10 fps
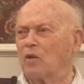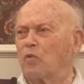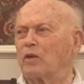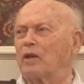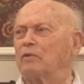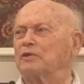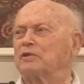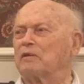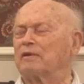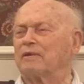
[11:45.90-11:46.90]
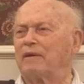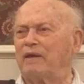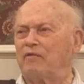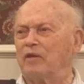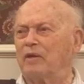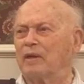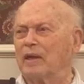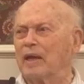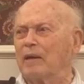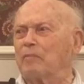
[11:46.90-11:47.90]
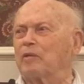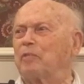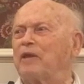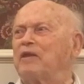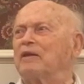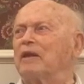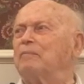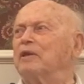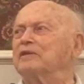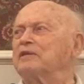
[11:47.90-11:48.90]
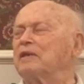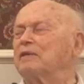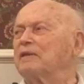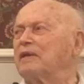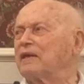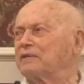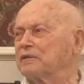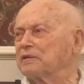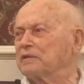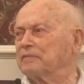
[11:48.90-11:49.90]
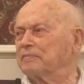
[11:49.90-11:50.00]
when I was still in the Navy. But by then I'd been sent to Texas,